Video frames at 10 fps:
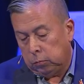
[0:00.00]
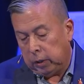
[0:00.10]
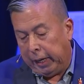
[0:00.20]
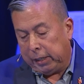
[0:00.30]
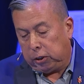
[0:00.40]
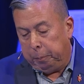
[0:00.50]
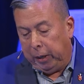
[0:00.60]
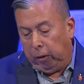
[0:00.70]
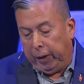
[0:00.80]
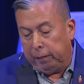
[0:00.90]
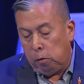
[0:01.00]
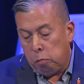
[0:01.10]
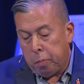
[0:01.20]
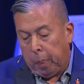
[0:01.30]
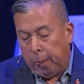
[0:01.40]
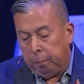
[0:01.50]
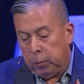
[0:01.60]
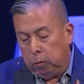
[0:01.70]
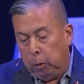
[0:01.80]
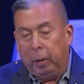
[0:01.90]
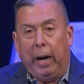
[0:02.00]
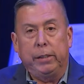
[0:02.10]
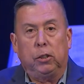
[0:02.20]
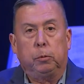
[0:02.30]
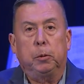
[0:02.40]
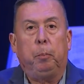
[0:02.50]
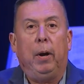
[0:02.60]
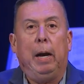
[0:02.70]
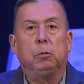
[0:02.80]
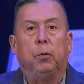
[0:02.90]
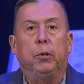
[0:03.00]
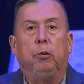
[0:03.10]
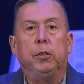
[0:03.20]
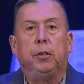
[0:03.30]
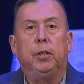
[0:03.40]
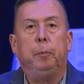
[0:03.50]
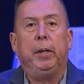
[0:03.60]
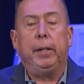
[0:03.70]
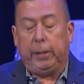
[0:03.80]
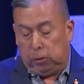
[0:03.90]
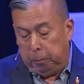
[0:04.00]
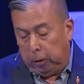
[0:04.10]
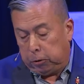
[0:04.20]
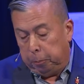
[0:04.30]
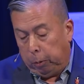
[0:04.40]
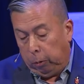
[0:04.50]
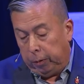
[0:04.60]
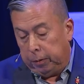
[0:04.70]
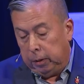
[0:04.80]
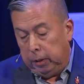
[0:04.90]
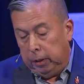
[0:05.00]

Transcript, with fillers: Lastly, Mary reminds us, perhaps for the Christian community, it's the most important.